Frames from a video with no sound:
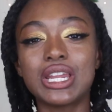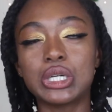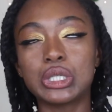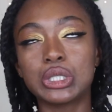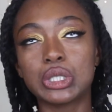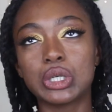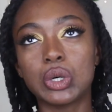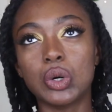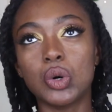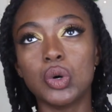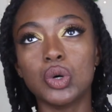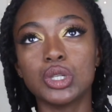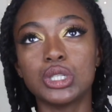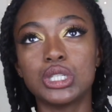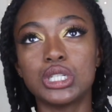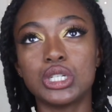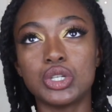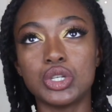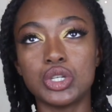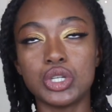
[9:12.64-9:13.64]
a
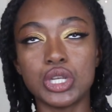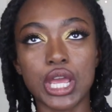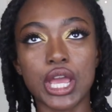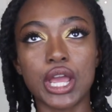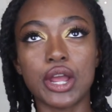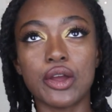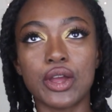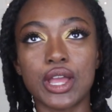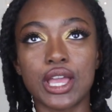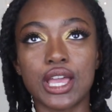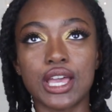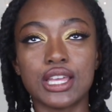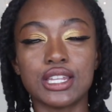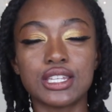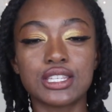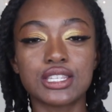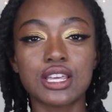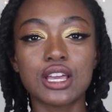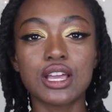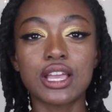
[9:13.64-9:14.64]
golden
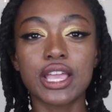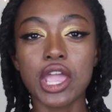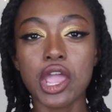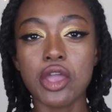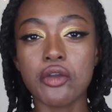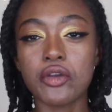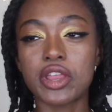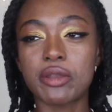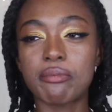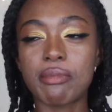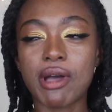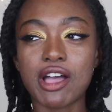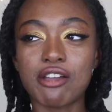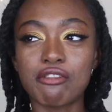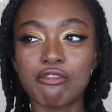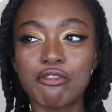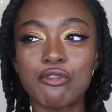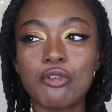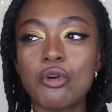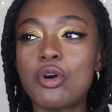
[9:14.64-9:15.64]
chariot carried by
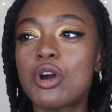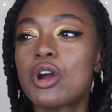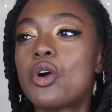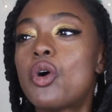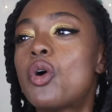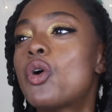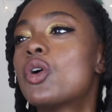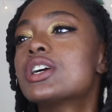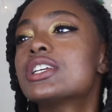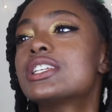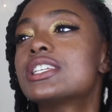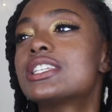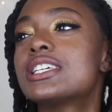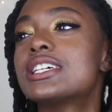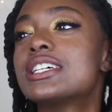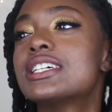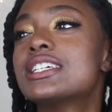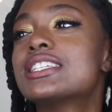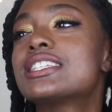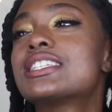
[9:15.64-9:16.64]
four
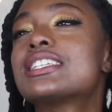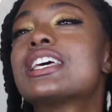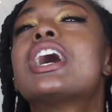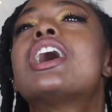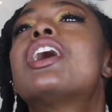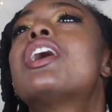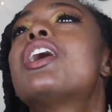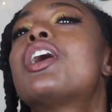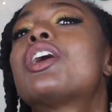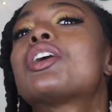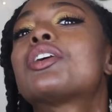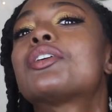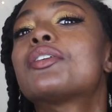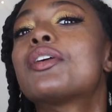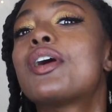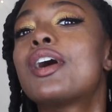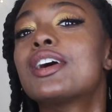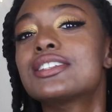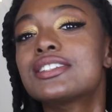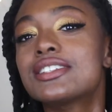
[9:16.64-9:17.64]
horses
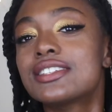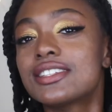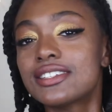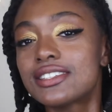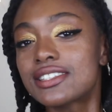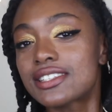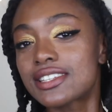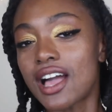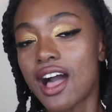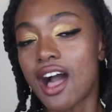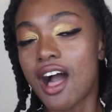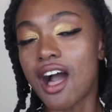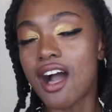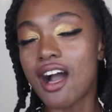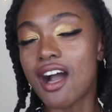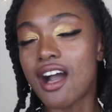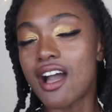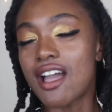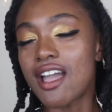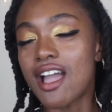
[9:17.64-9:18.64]
across the
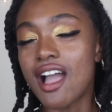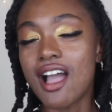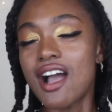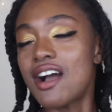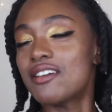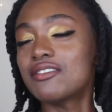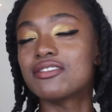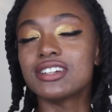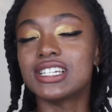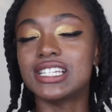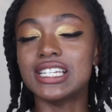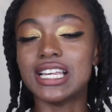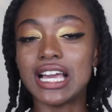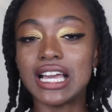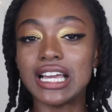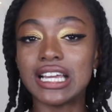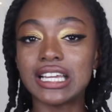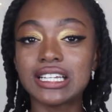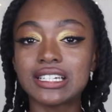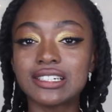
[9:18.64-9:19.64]
sky every
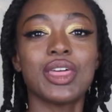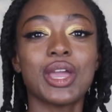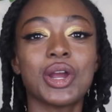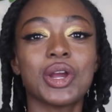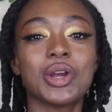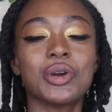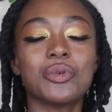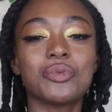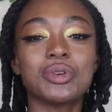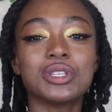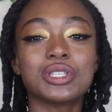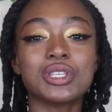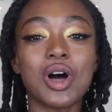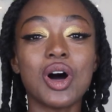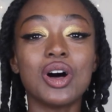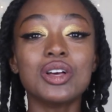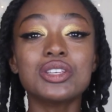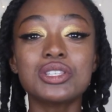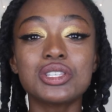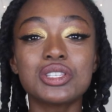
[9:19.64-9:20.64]
day. There was
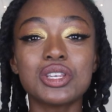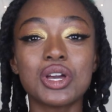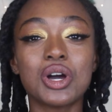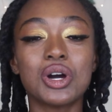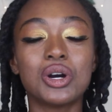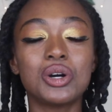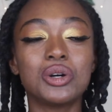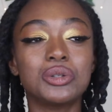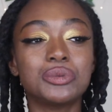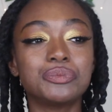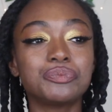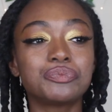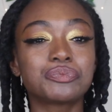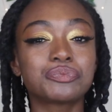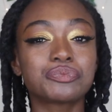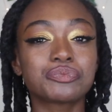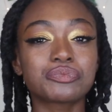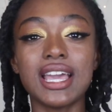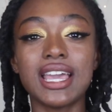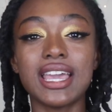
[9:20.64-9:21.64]
also
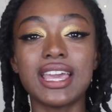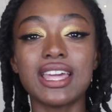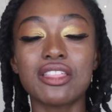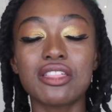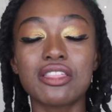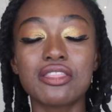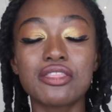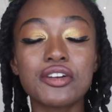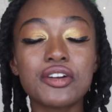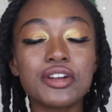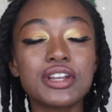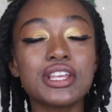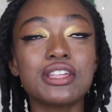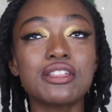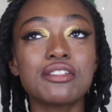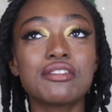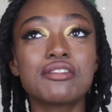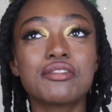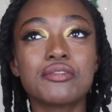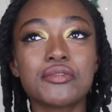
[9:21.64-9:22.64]
a
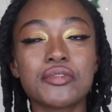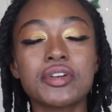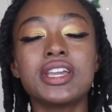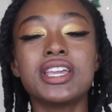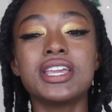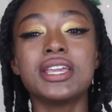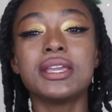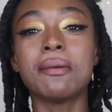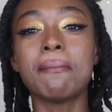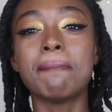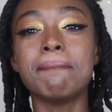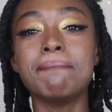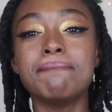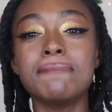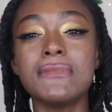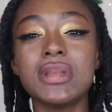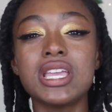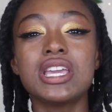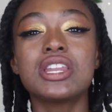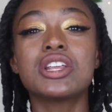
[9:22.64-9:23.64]

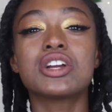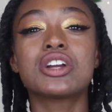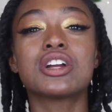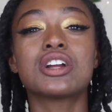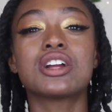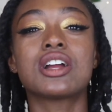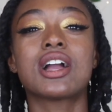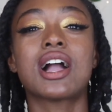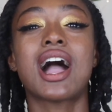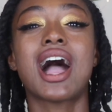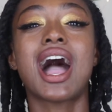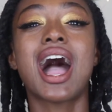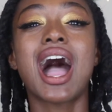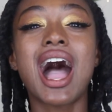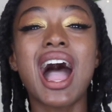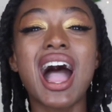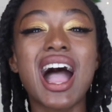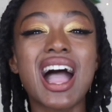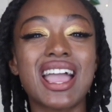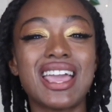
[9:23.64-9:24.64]
33-meter
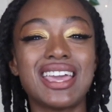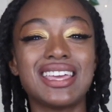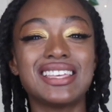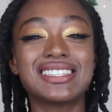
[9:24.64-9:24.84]
high